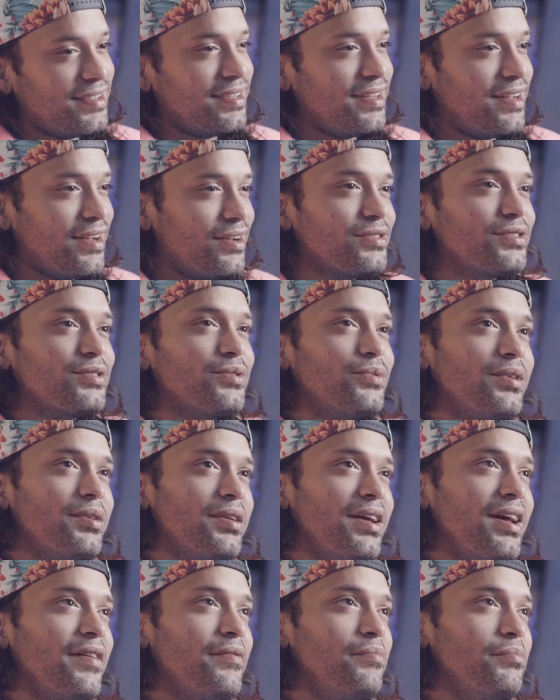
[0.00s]
want to
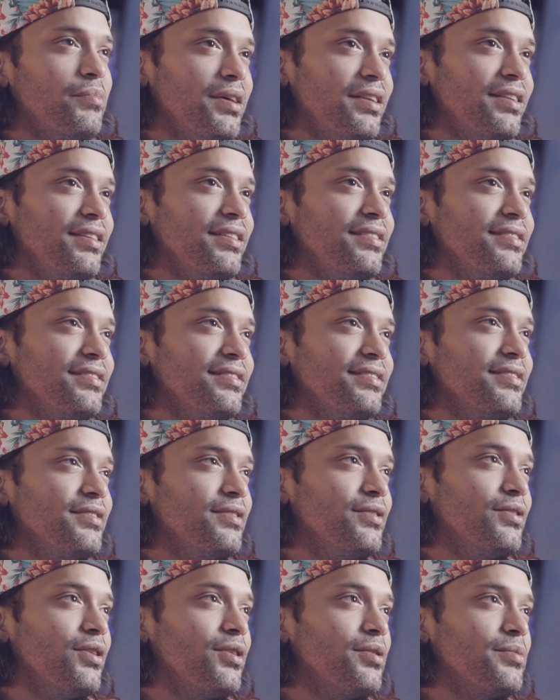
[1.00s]
have money.
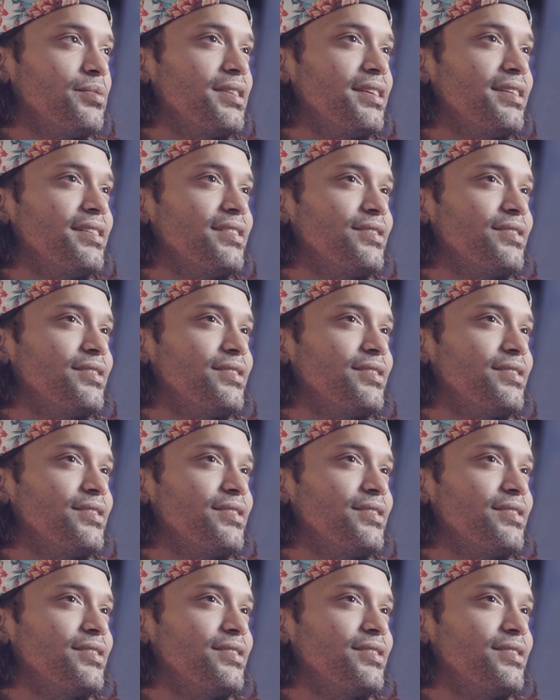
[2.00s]
You know what I'm saying?